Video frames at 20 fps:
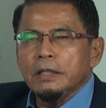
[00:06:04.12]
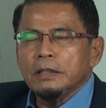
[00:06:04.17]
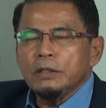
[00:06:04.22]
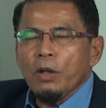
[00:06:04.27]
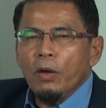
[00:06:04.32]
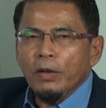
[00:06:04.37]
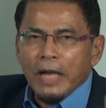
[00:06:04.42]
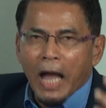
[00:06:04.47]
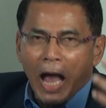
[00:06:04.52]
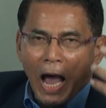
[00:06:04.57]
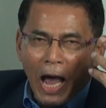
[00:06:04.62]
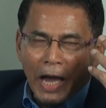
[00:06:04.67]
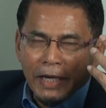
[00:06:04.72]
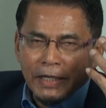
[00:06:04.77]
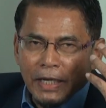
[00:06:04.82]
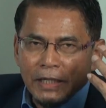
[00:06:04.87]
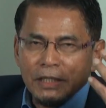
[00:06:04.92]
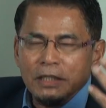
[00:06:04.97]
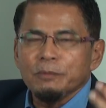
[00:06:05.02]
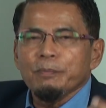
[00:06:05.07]
not the eye
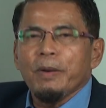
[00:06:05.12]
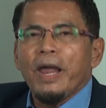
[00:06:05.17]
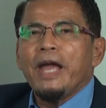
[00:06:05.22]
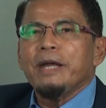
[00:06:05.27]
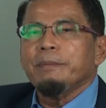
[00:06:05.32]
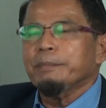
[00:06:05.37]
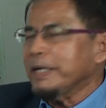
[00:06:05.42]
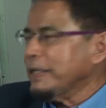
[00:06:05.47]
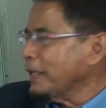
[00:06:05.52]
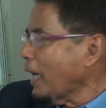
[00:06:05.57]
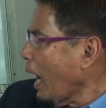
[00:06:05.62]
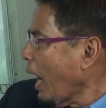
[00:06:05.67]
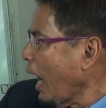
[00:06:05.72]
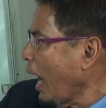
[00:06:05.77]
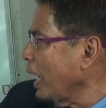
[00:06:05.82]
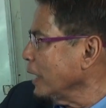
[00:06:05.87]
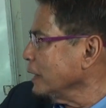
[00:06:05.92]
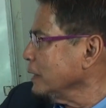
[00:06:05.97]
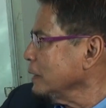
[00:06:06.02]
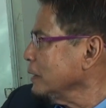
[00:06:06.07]
that is blind, but the
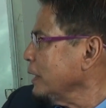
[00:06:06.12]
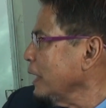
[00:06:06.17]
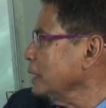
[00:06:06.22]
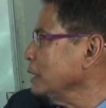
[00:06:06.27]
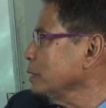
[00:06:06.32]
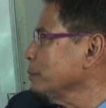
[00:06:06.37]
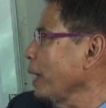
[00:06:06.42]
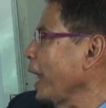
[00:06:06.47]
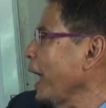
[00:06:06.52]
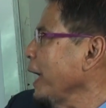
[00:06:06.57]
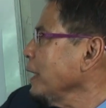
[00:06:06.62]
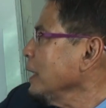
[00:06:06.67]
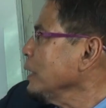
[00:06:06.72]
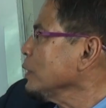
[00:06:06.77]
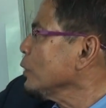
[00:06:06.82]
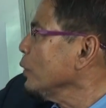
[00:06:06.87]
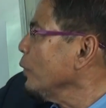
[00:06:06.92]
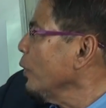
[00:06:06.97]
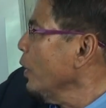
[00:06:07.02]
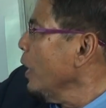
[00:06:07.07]
heart that is blind.
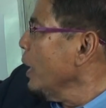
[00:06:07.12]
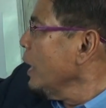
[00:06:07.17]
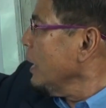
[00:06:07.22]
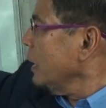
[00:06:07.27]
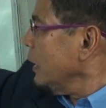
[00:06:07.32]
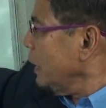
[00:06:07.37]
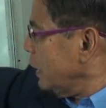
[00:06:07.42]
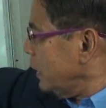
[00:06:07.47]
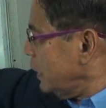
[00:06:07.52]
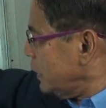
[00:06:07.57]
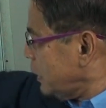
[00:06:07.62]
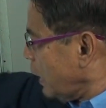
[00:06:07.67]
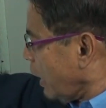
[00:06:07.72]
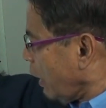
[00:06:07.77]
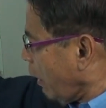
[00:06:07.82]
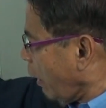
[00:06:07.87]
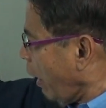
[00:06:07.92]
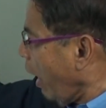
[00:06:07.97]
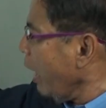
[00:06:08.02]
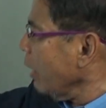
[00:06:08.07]
So it is the
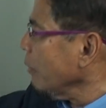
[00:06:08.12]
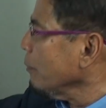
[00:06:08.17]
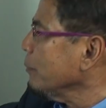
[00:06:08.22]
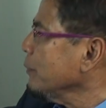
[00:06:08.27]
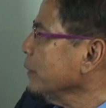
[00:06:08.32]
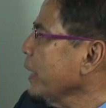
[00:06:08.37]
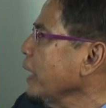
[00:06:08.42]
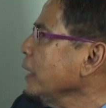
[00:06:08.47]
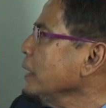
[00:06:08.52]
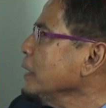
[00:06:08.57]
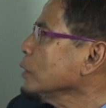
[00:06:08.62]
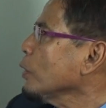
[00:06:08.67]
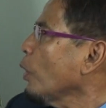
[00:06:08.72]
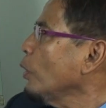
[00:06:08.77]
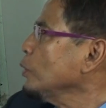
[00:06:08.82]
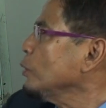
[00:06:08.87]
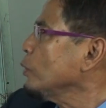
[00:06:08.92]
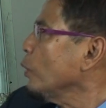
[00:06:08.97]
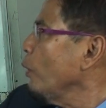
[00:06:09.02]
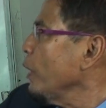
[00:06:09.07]
qalb that is
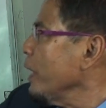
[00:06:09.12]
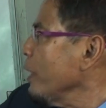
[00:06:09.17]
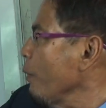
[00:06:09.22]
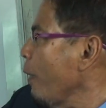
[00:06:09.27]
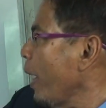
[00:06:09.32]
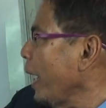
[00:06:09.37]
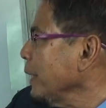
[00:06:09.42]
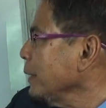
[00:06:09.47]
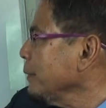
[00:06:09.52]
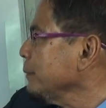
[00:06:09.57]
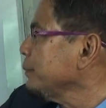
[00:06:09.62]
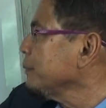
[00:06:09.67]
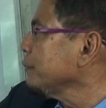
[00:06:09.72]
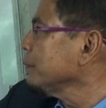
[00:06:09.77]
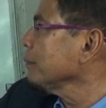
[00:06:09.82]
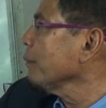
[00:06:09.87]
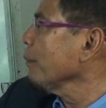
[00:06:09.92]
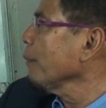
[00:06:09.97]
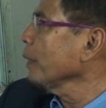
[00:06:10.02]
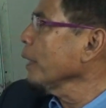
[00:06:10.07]
controlling what?
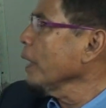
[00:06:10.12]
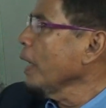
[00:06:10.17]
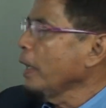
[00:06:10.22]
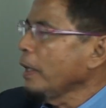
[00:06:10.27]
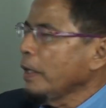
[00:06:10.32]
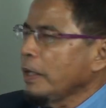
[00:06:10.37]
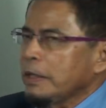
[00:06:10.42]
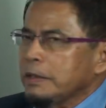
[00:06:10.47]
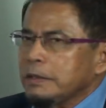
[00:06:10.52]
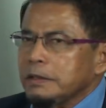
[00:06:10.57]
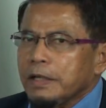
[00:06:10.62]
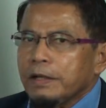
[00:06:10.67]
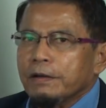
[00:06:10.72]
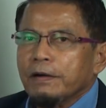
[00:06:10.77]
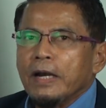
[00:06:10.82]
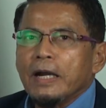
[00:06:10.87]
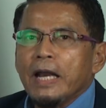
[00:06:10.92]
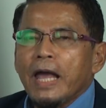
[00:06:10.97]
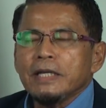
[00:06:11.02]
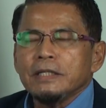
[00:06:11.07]
The
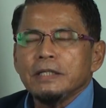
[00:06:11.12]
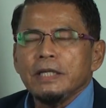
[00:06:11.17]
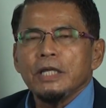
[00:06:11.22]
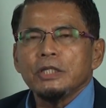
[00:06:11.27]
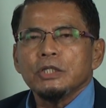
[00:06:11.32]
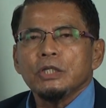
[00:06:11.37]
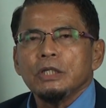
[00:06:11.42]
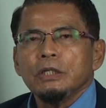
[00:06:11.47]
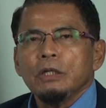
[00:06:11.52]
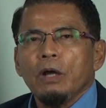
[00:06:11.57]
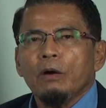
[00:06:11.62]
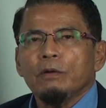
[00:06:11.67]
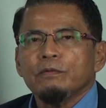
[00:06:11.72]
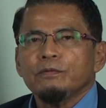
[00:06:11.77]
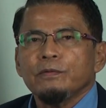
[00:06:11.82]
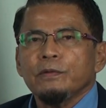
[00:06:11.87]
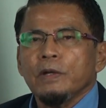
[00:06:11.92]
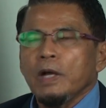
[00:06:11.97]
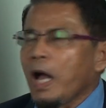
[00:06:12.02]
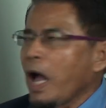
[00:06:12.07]
realization
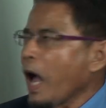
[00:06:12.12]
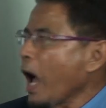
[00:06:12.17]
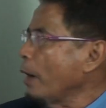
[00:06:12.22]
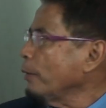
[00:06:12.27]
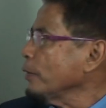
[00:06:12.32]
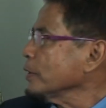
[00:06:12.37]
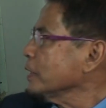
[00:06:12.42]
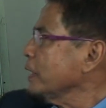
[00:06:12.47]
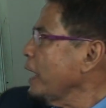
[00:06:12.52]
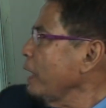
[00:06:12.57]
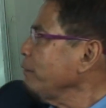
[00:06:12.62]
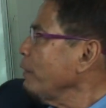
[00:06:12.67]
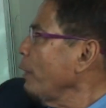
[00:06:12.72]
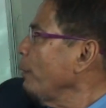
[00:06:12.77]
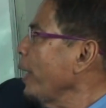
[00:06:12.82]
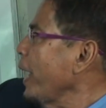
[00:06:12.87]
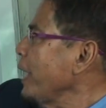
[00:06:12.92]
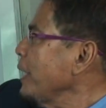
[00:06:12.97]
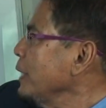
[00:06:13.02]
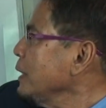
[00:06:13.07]
of our
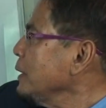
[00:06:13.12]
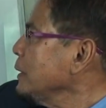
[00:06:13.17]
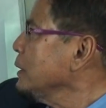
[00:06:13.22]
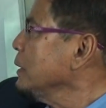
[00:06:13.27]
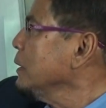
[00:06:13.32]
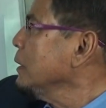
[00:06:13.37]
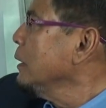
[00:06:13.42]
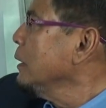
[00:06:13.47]
self-awareness,